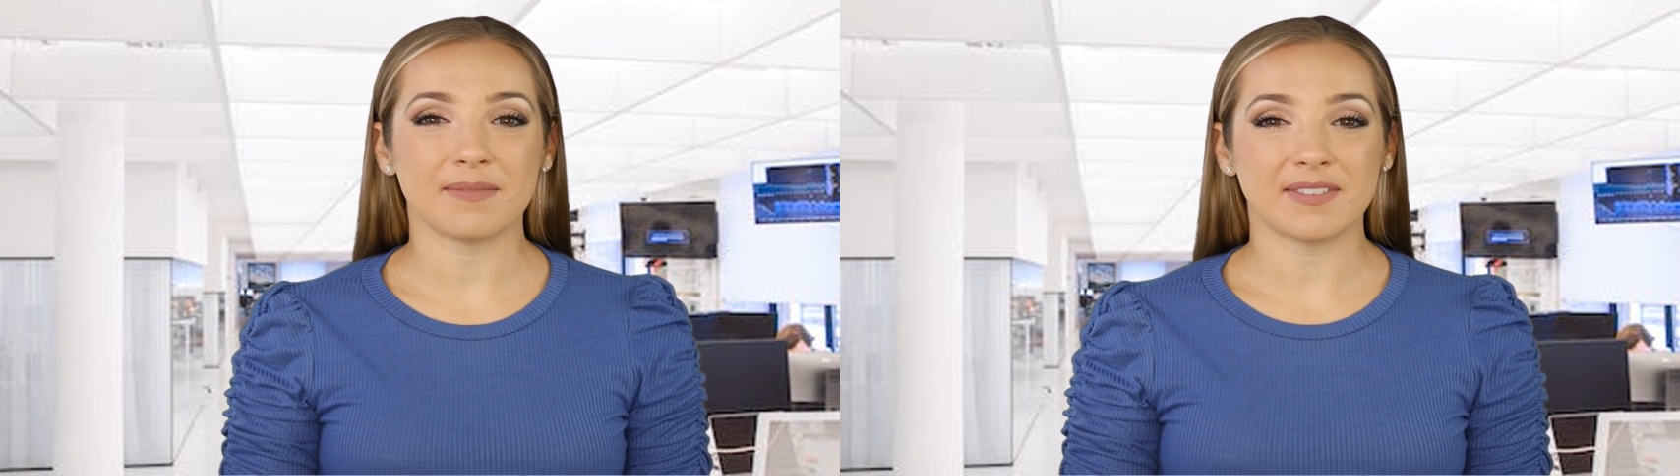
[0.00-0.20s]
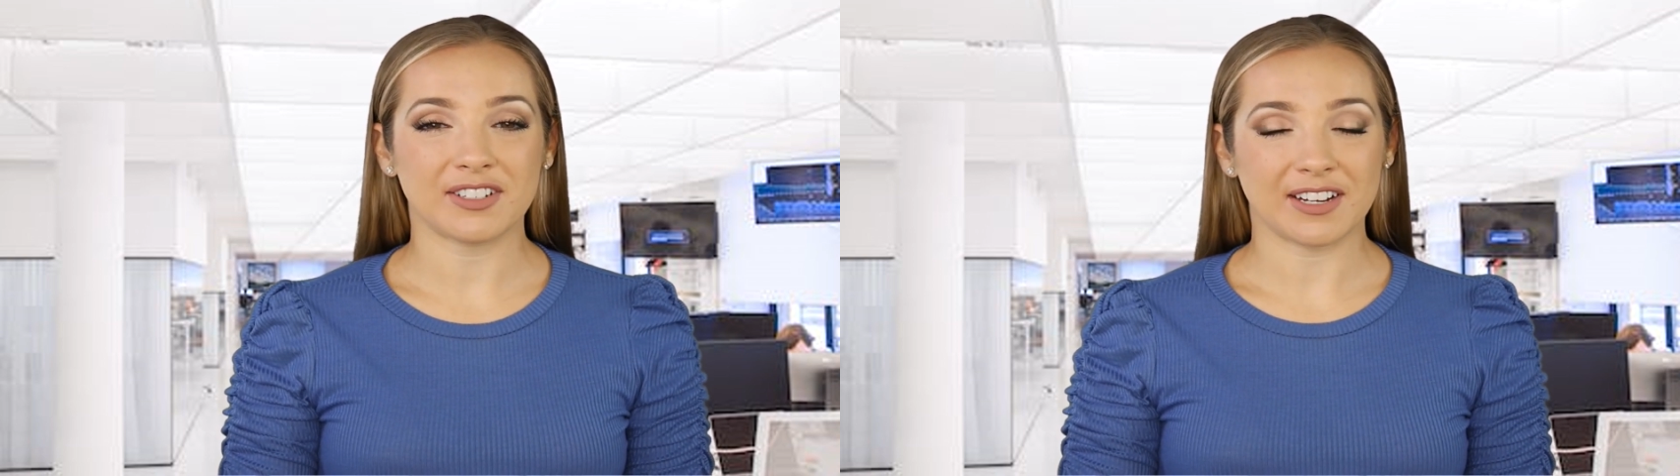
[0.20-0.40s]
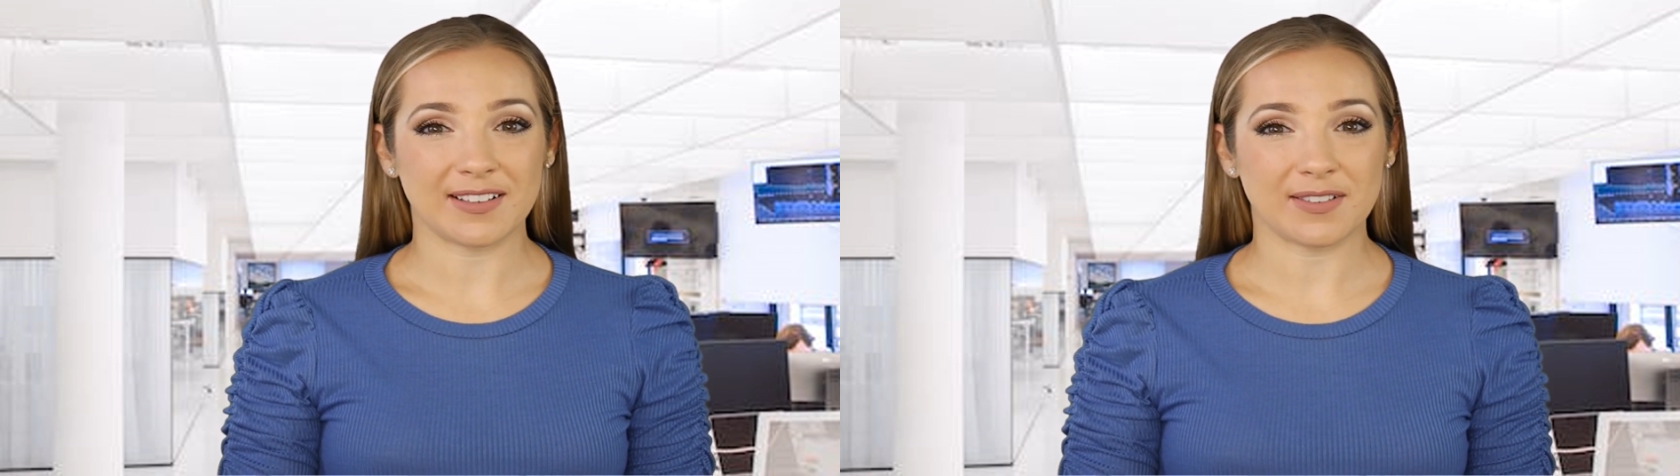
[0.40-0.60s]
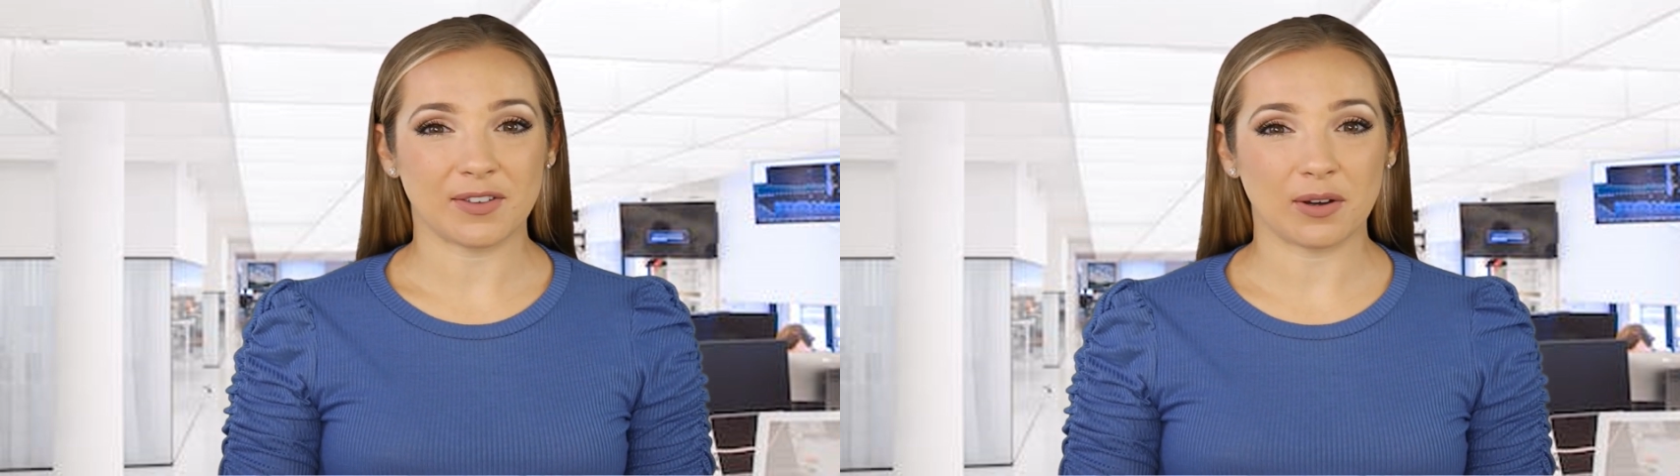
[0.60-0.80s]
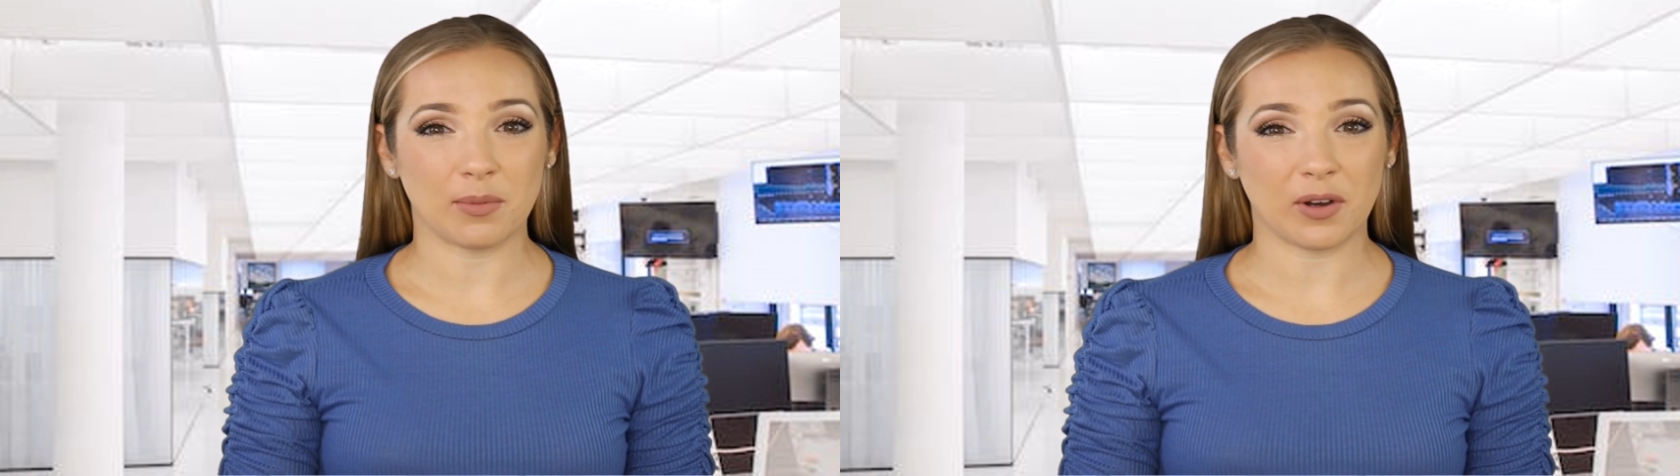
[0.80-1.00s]
such as
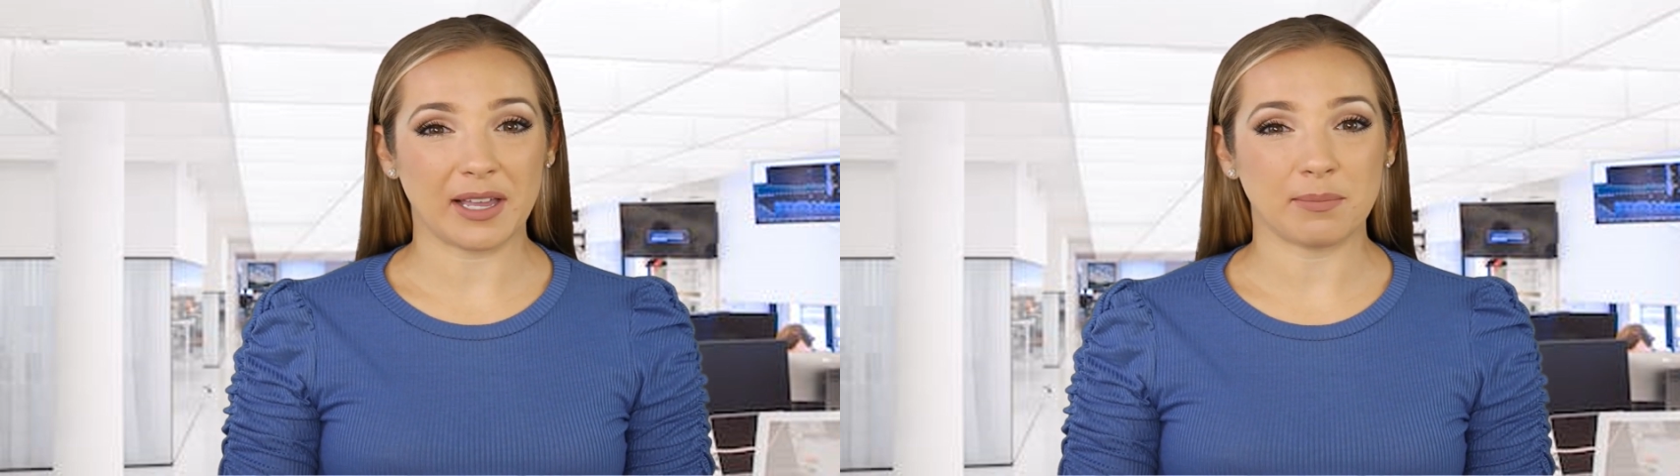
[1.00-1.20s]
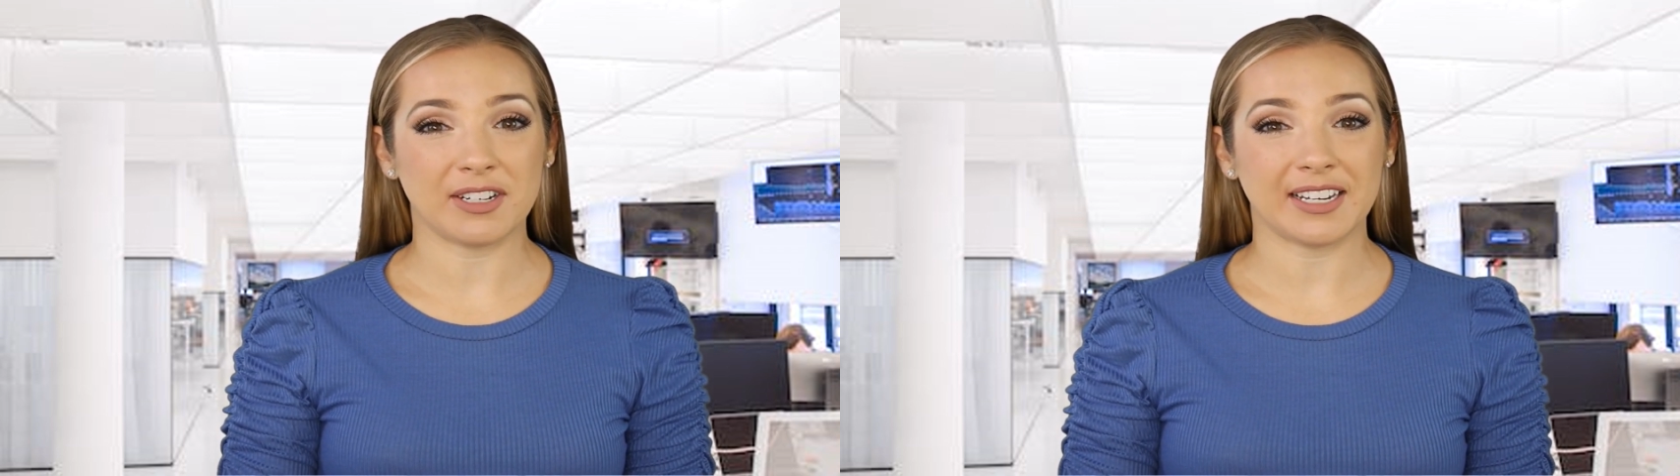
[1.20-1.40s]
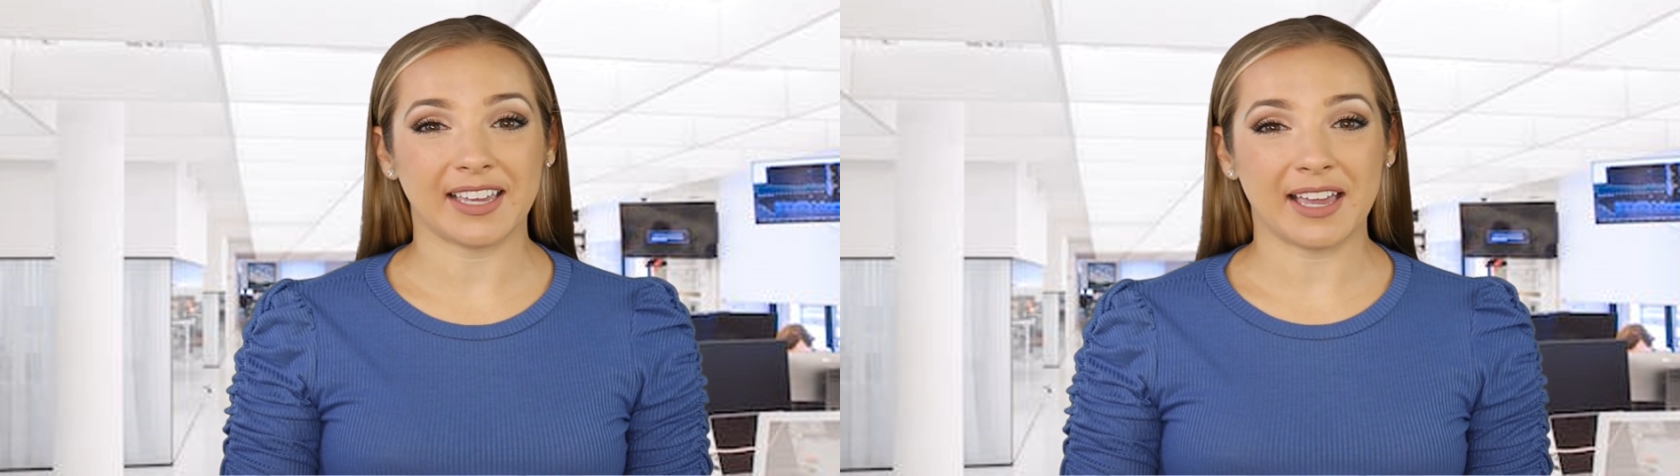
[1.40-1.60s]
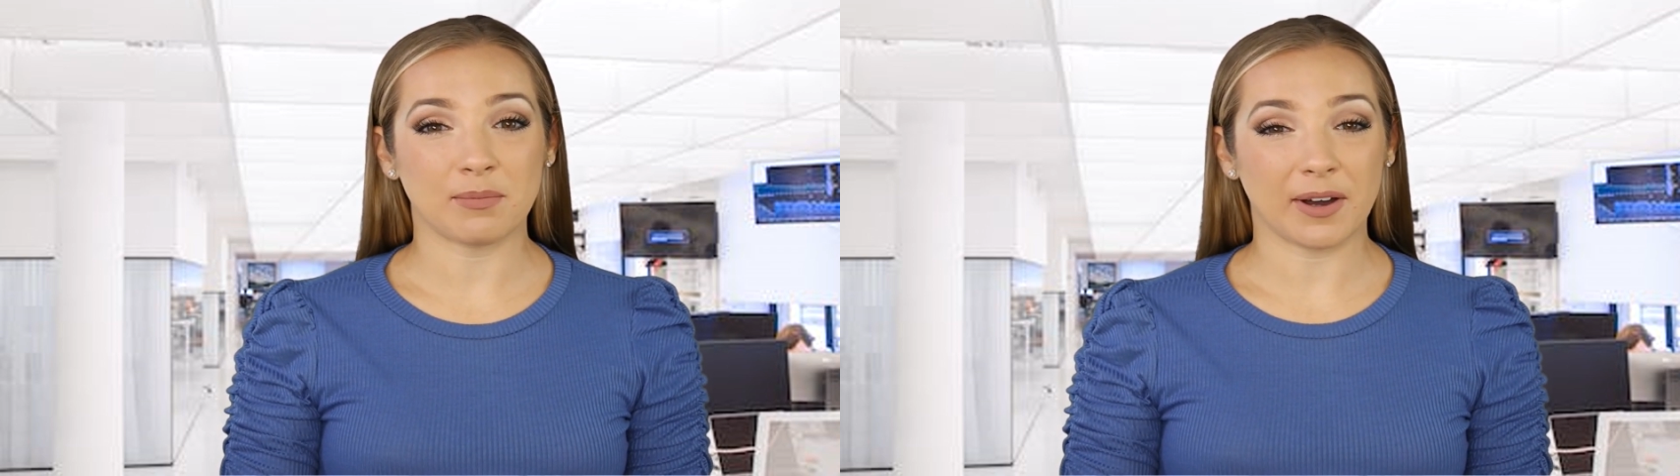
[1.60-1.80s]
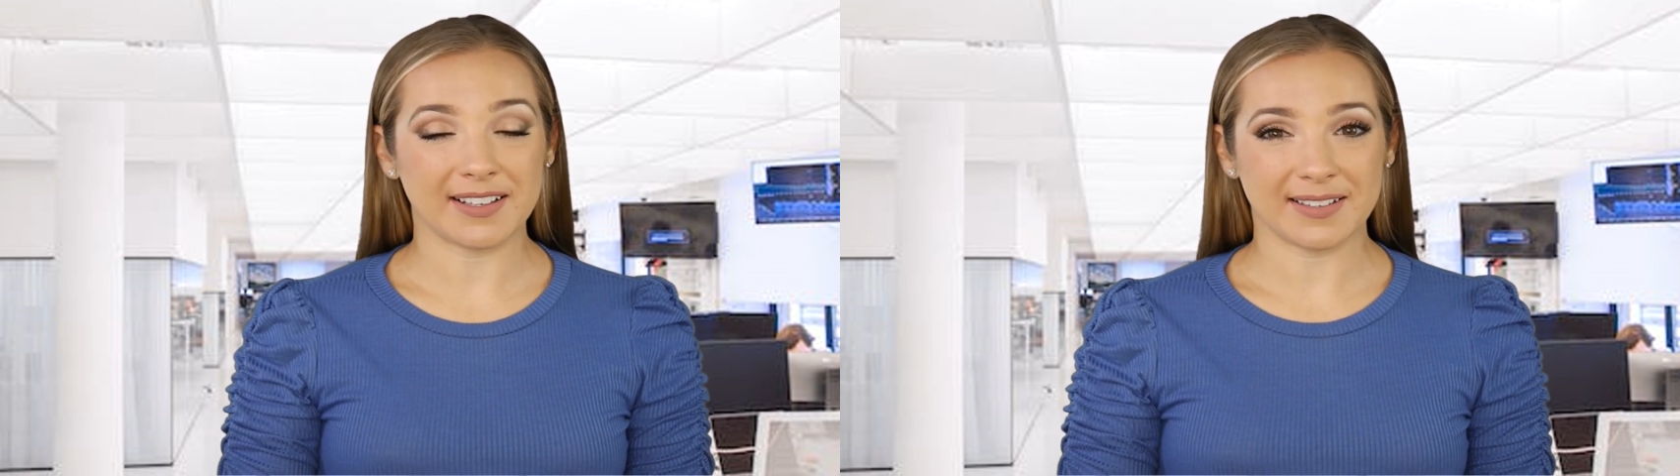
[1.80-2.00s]
thermal imaging
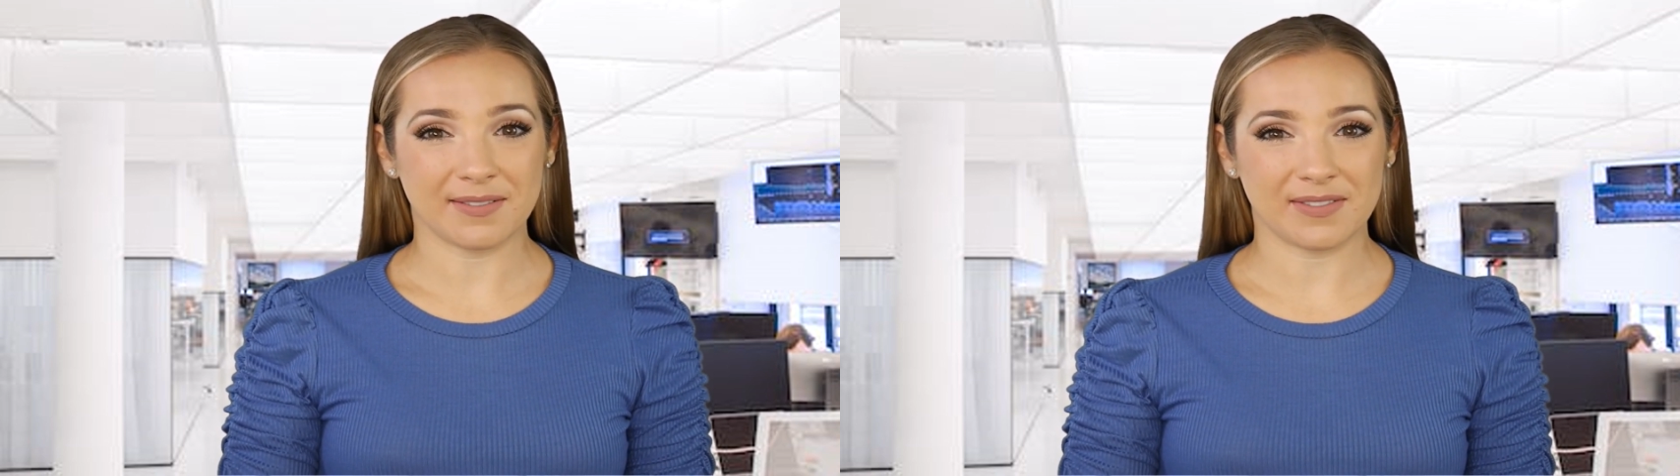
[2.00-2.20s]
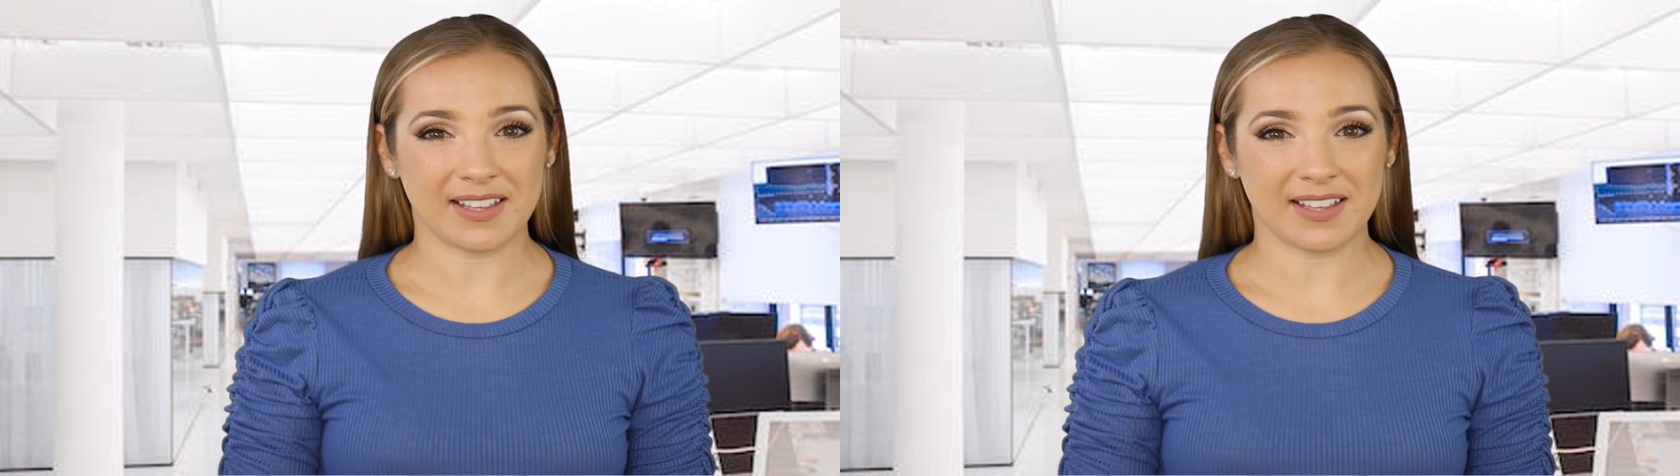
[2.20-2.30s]
cameras